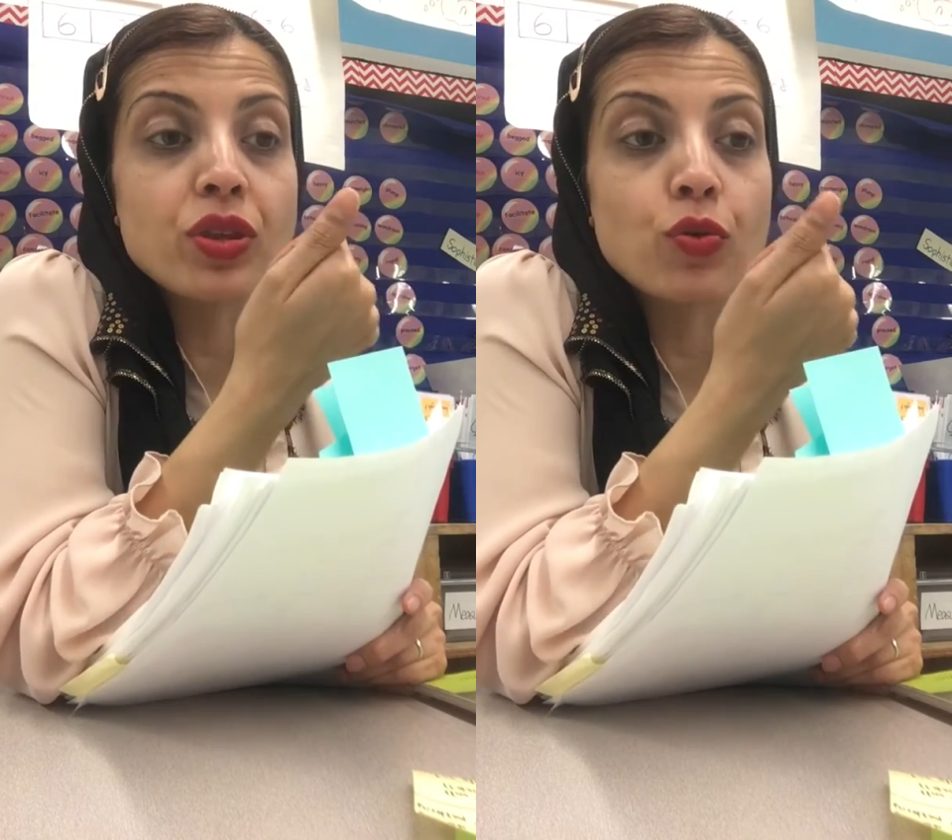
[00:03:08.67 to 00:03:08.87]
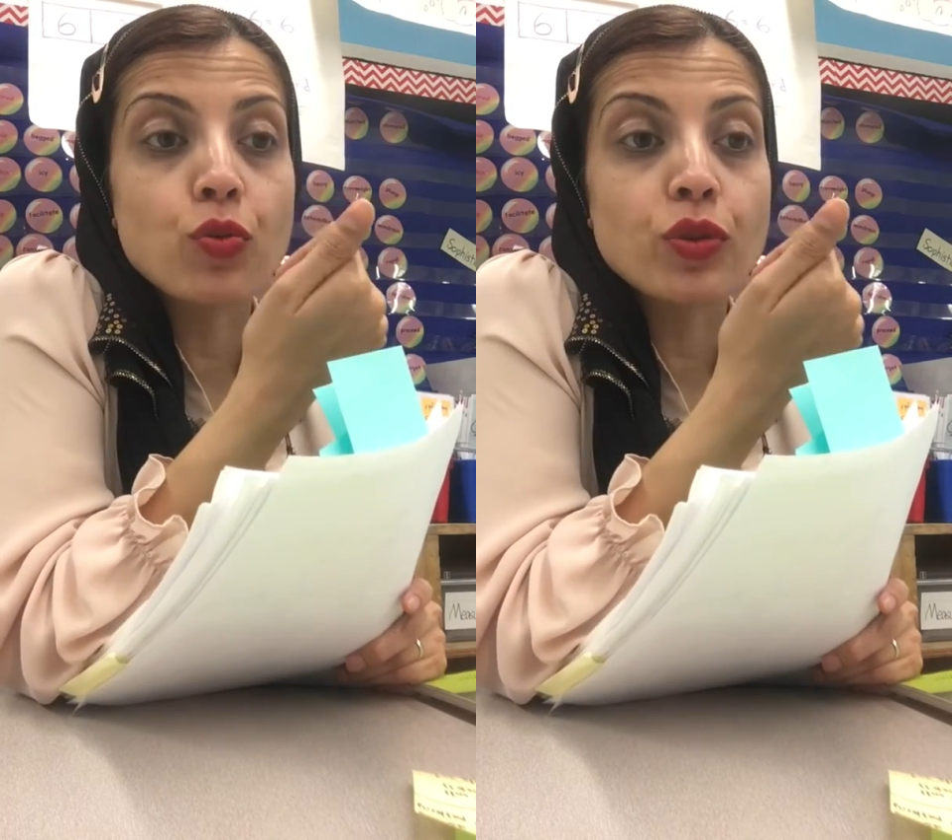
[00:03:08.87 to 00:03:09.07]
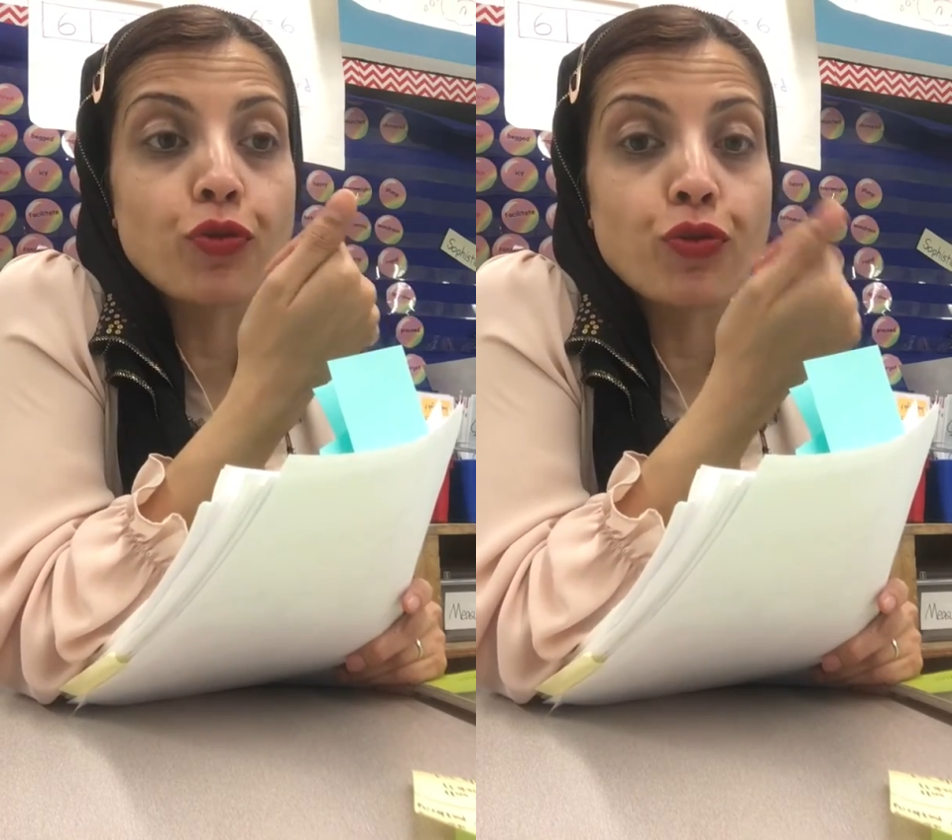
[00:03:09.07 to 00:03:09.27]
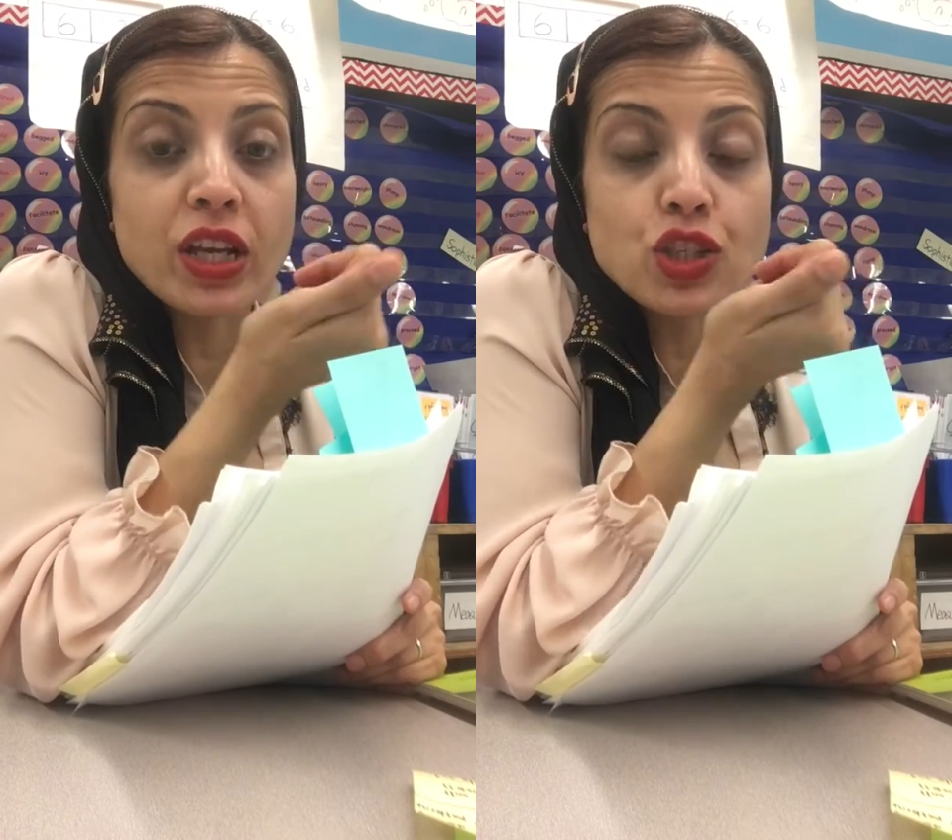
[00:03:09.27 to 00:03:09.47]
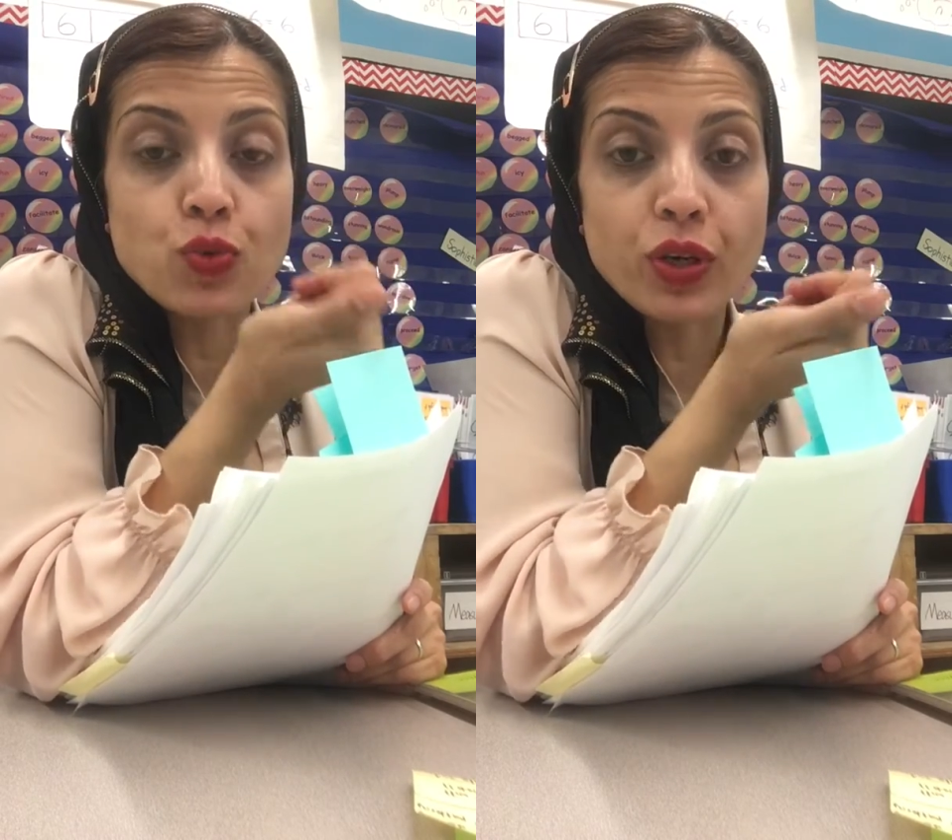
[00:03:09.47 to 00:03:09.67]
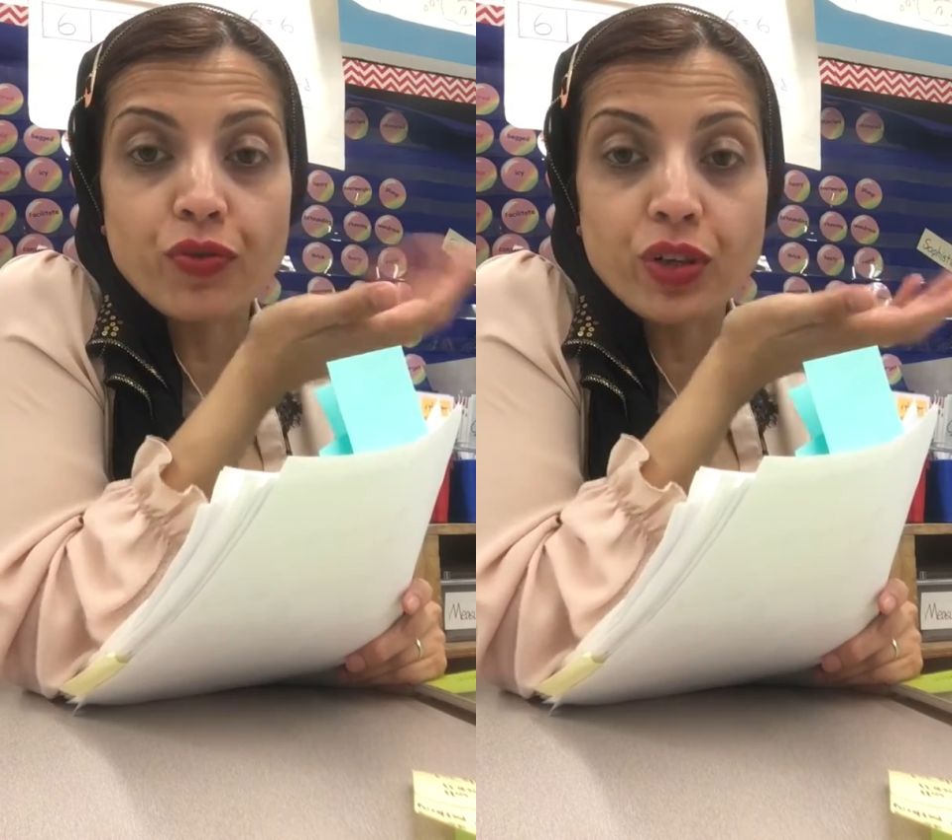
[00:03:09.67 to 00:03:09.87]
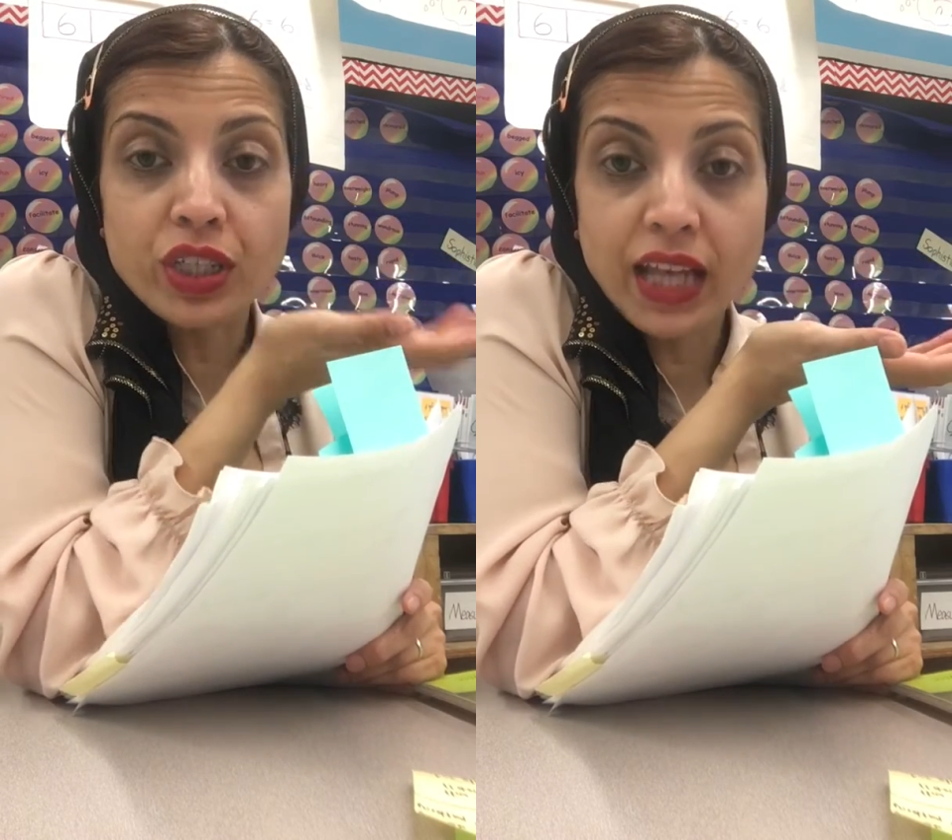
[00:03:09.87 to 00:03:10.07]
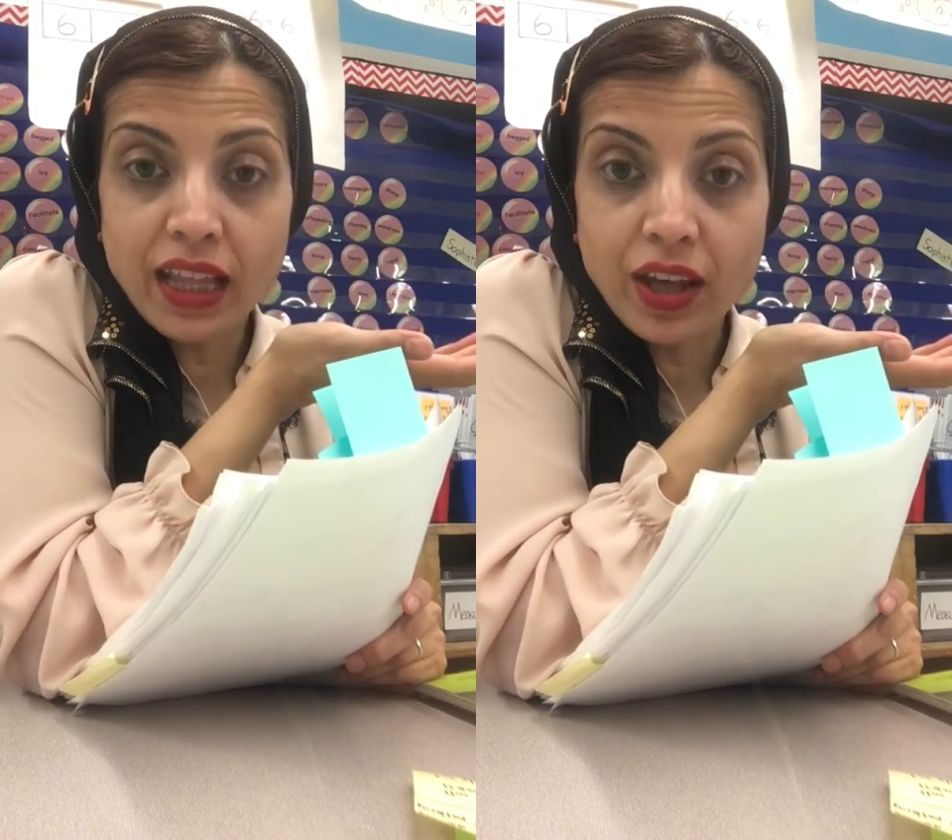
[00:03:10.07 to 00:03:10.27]
the French word for
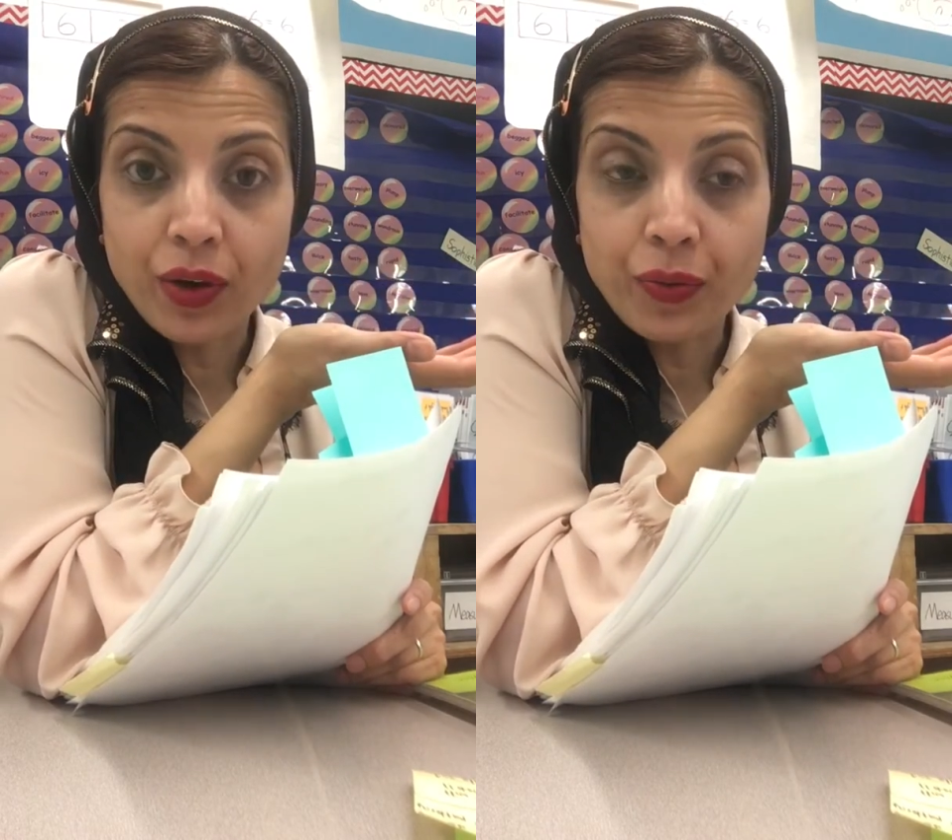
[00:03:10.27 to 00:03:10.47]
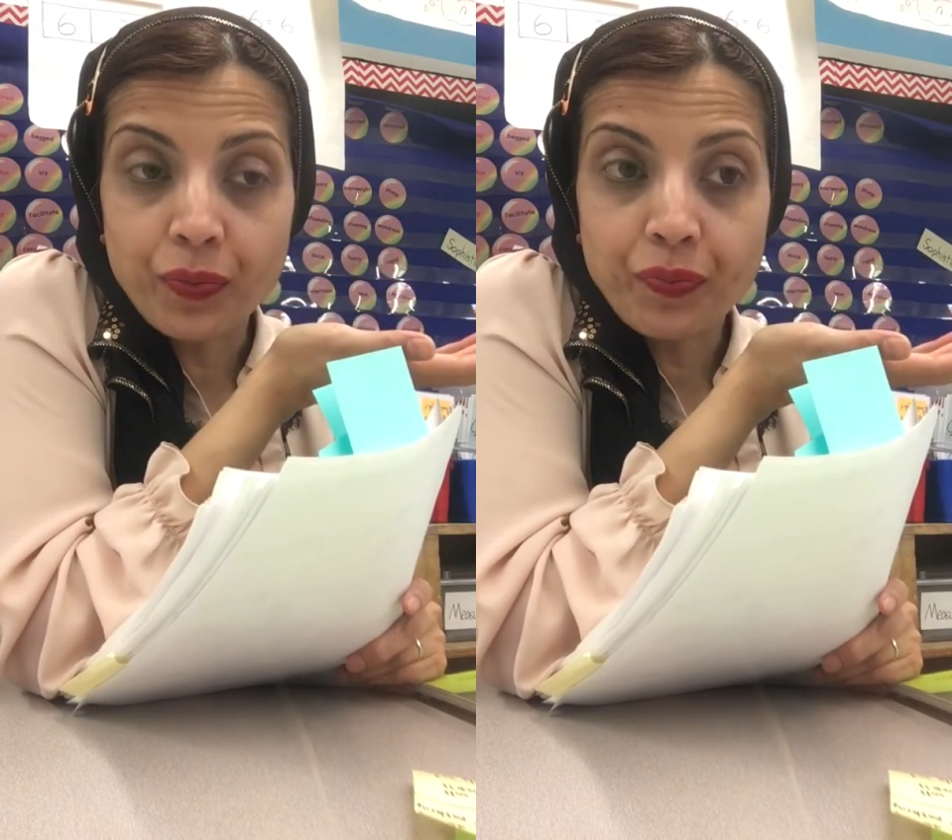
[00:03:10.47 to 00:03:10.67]
yellow.